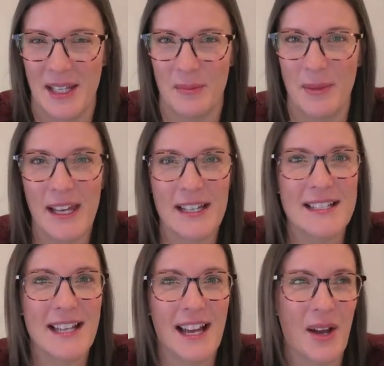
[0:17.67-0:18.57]

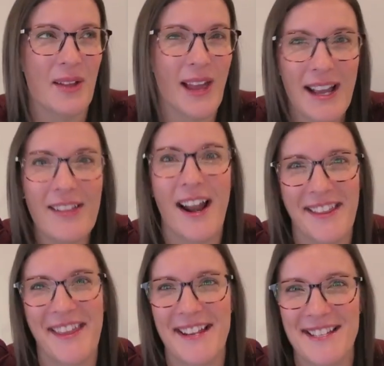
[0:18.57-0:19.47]
Because like a lot of
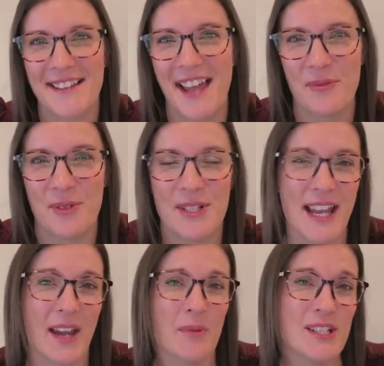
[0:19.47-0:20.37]
things in life, we'll
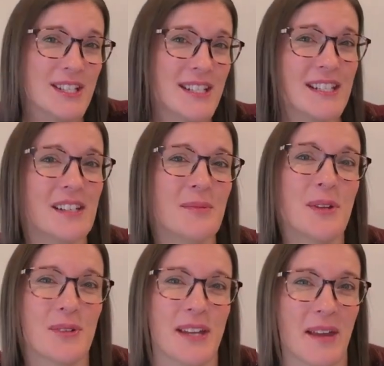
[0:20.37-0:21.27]
say, we just need to
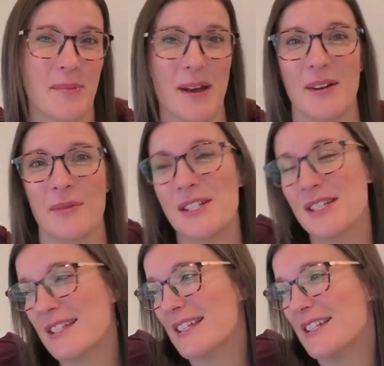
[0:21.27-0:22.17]
communicate better. We
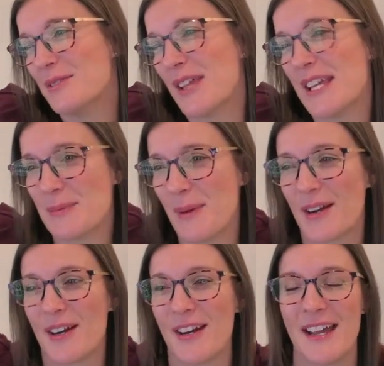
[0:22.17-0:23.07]
just need to do this
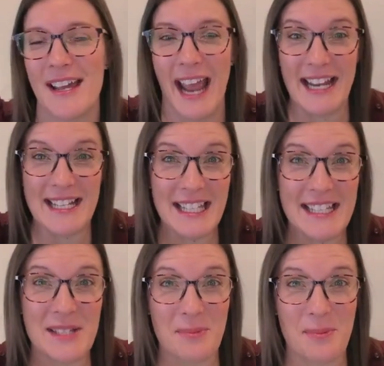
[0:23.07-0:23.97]
better. And it's like
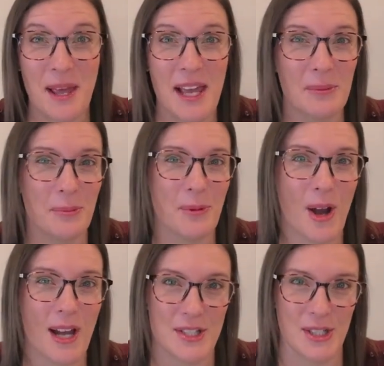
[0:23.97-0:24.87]
this big,
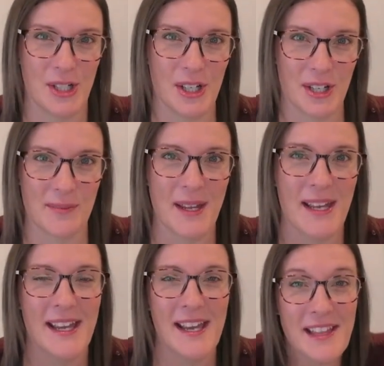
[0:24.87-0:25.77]
broad term
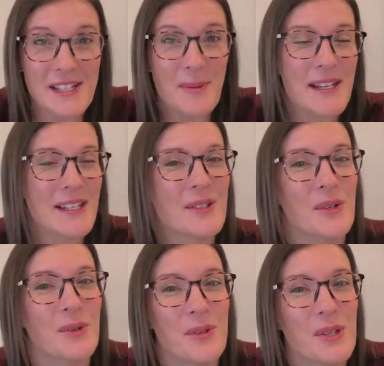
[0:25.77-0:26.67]
that depending on
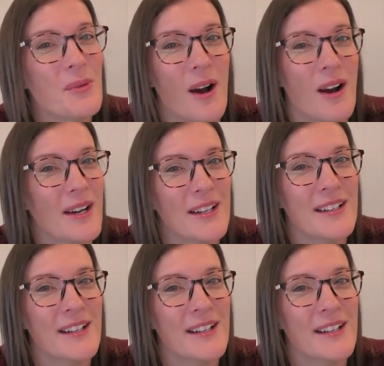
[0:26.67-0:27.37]
who you are